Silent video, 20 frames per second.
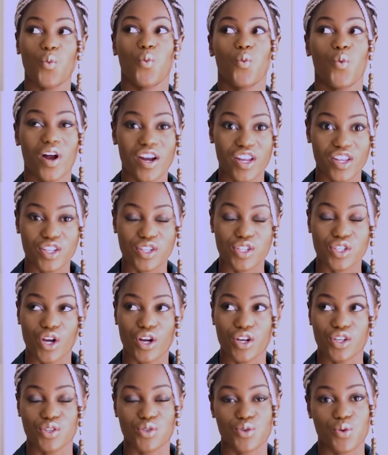What are the
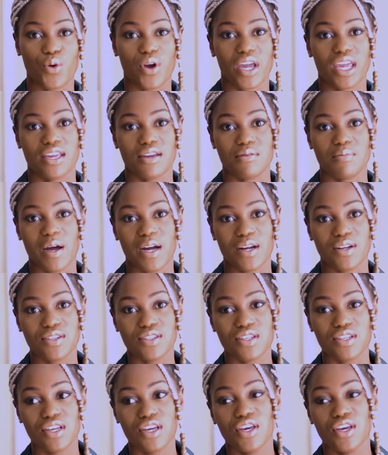songs talking about?